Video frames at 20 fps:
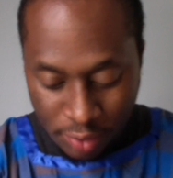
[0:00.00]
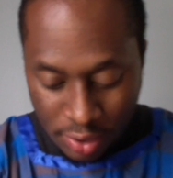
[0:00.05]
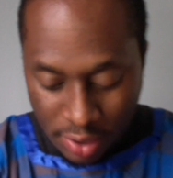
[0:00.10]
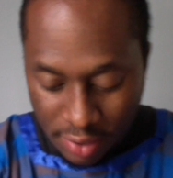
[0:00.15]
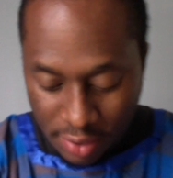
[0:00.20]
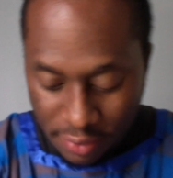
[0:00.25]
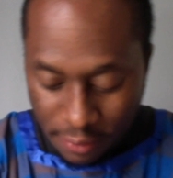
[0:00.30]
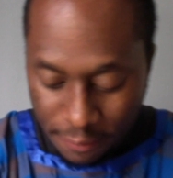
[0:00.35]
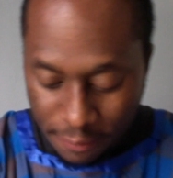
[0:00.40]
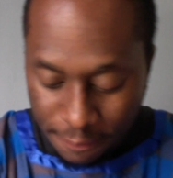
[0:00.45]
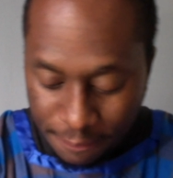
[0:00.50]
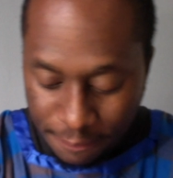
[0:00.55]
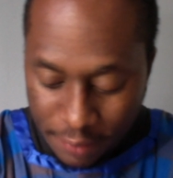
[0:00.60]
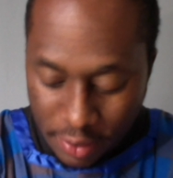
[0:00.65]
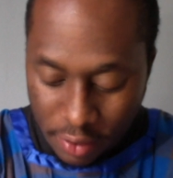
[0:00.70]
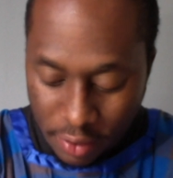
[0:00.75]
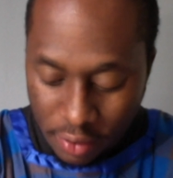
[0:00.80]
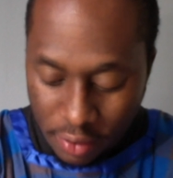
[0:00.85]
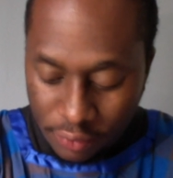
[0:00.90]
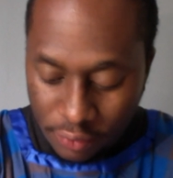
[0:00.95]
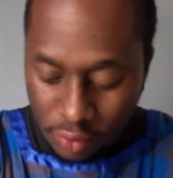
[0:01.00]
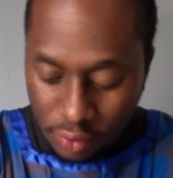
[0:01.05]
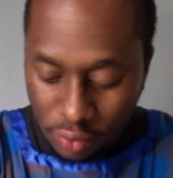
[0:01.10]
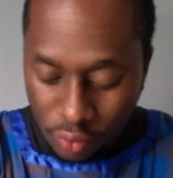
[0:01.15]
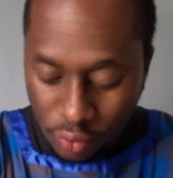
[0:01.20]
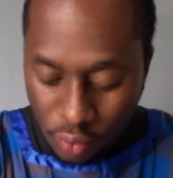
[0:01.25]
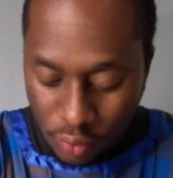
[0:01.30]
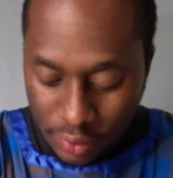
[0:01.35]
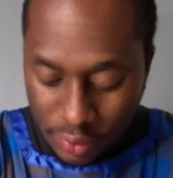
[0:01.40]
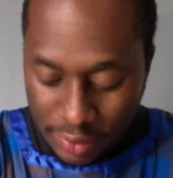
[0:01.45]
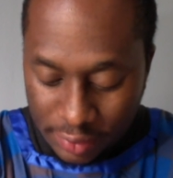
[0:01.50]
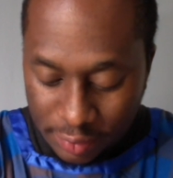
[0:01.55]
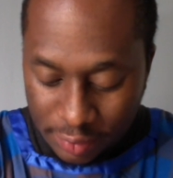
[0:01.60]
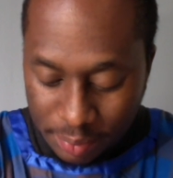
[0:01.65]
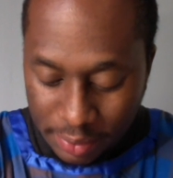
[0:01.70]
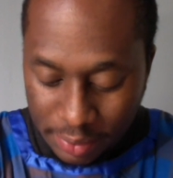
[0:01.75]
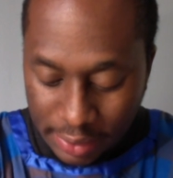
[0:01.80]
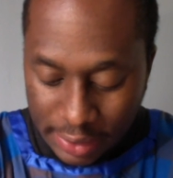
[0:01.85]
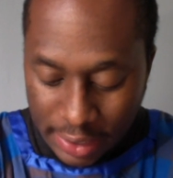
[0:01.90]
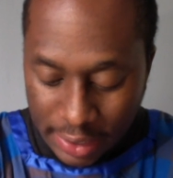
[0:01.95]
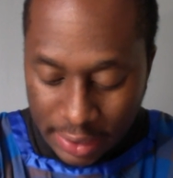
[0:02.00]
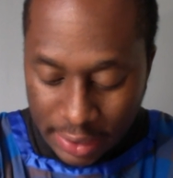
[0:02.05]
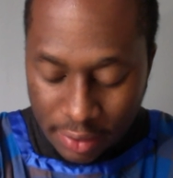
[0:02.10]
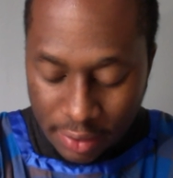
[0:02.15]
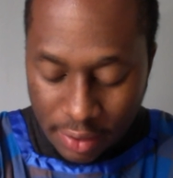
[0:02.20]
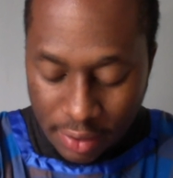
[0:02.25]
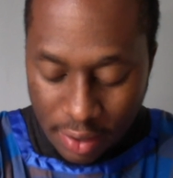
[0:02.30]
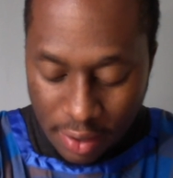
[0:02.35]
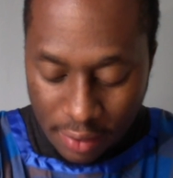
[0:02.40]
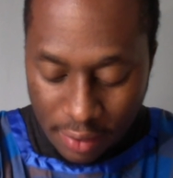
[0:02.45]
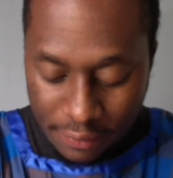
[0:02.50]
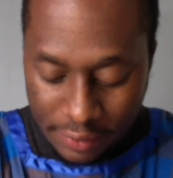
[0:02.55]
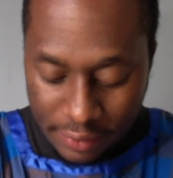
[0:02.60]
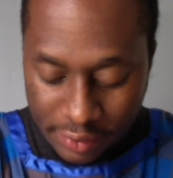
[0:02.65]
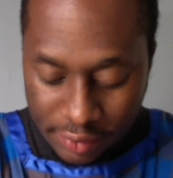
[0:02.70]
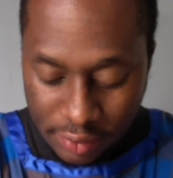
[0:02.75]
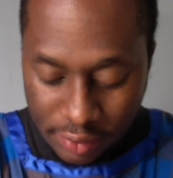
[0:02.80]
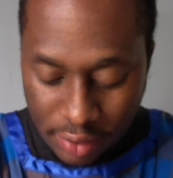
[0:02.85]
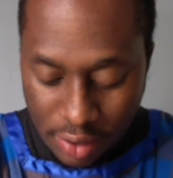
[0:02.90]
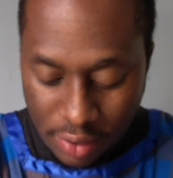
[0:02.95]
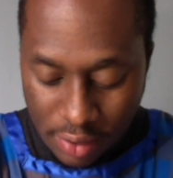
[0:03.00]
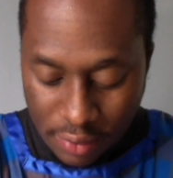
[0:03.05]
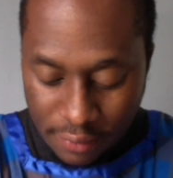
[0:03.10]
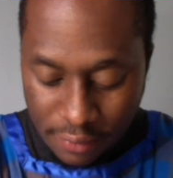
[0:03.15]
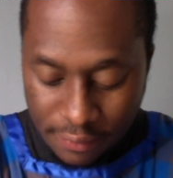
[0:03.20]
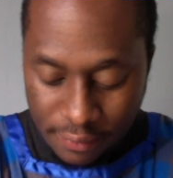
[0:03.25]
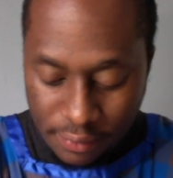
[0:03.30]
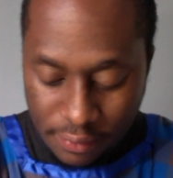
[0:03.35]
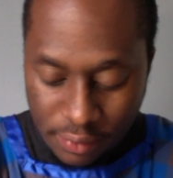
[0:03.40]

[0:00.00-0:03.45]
the fear of the Lord is the beginning of his love.